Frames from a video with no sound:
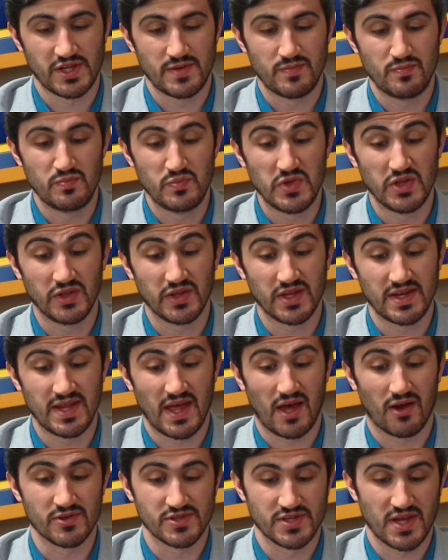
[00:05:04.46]

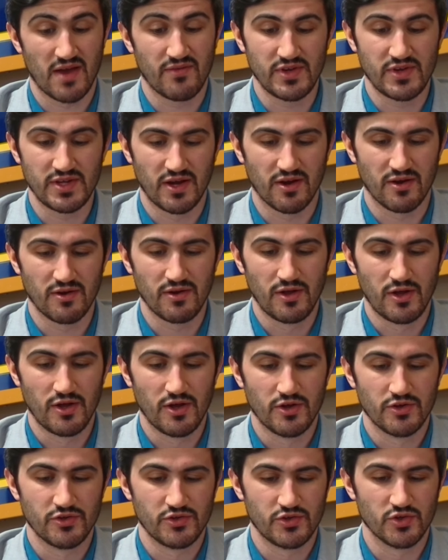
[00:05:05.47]
million every year
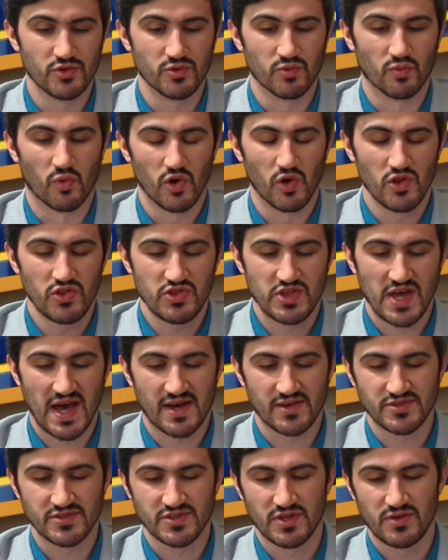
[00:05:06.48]
to
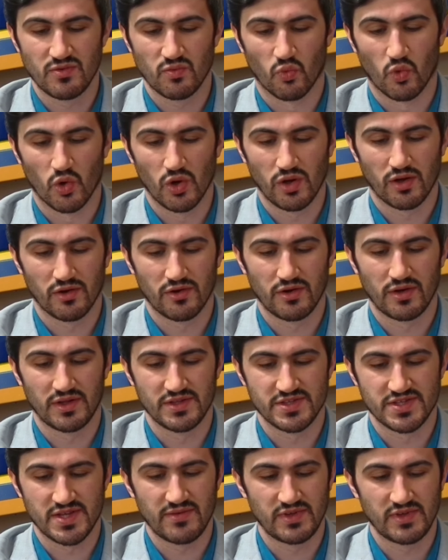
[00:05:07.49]

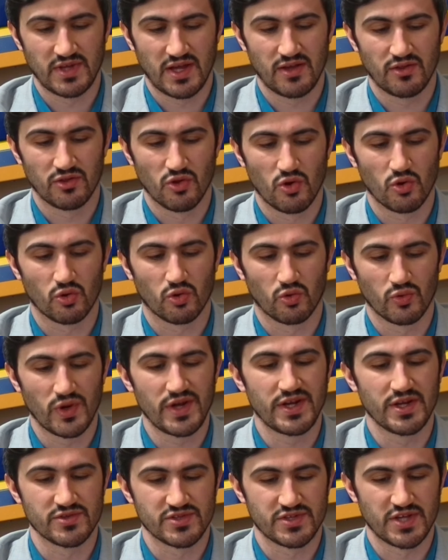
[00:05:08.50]
1,178 local
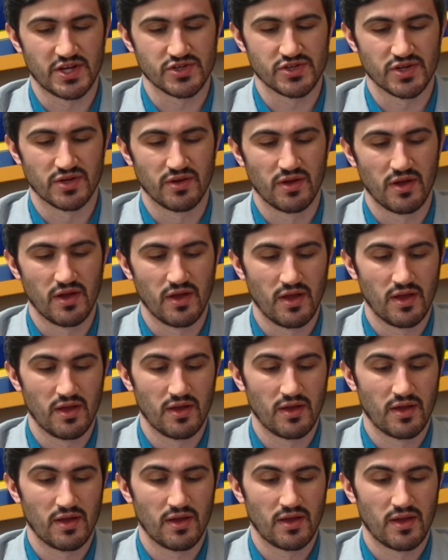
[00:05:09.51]
radio stations.
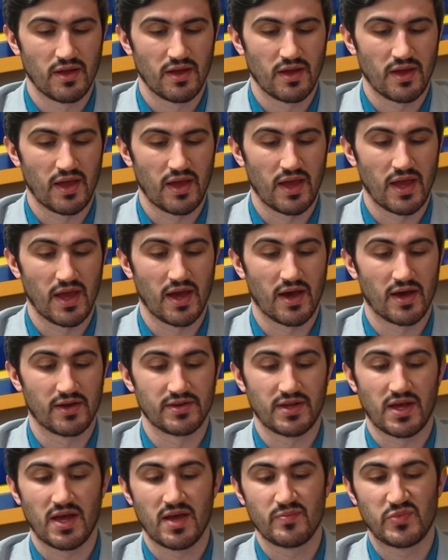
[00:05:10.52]

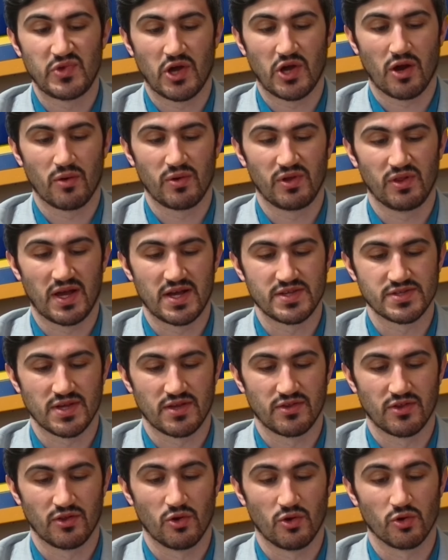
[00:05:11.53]
And NPR relies
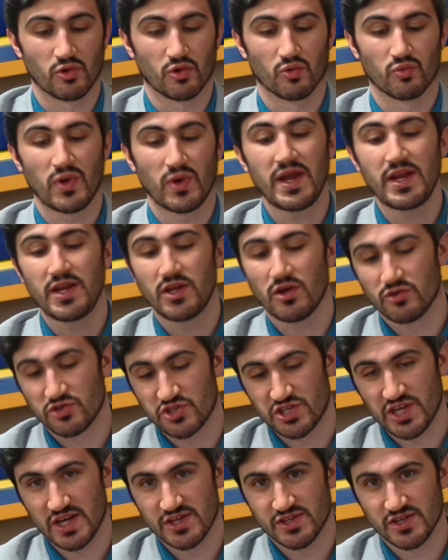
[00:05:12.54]
on the local radio
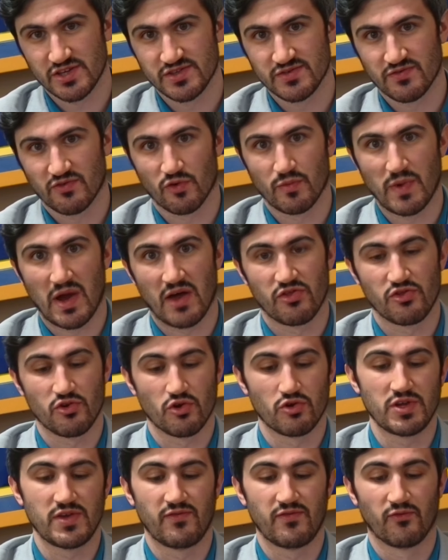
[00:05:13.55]
stations for about
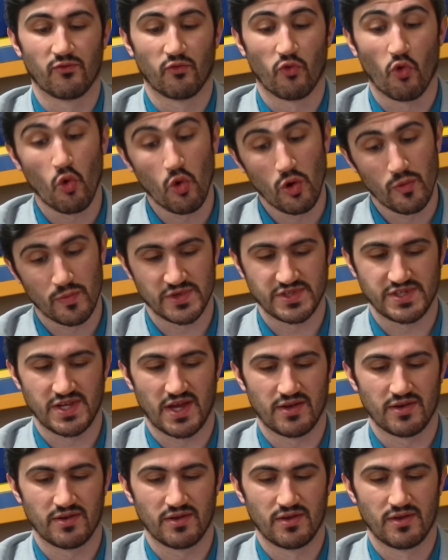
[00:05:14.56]

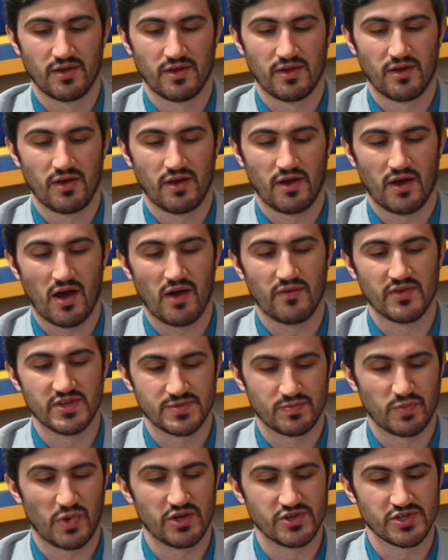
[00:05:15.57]
34% of
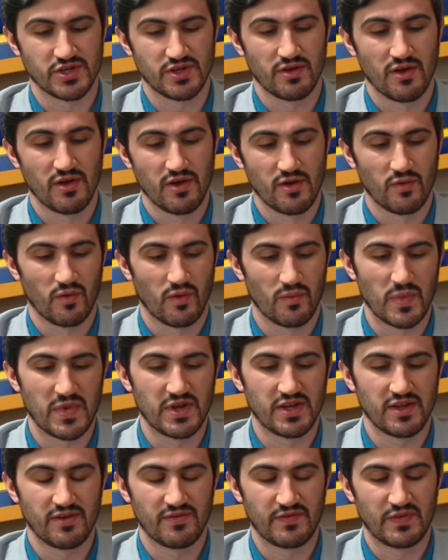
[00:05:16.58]
its budget, with
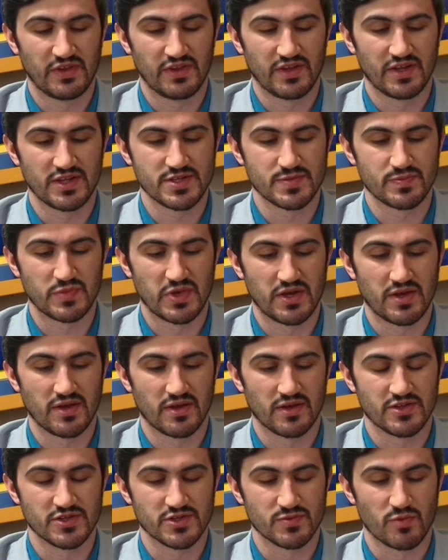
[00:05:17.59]
many affiliates
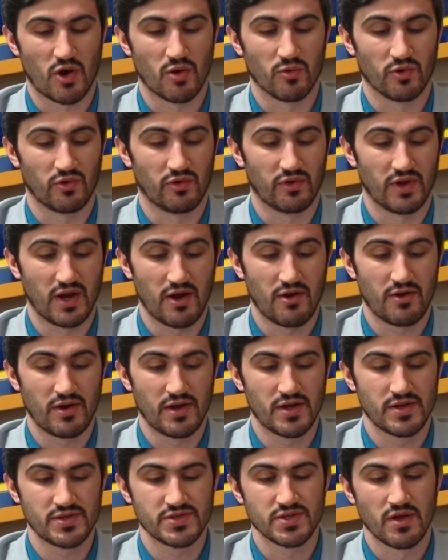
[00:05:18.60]
being in small rural
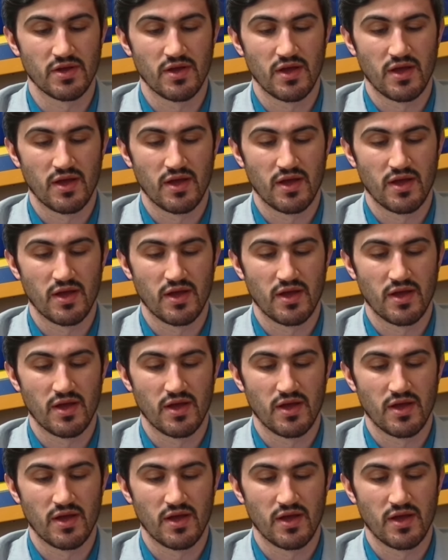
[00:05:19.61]
areas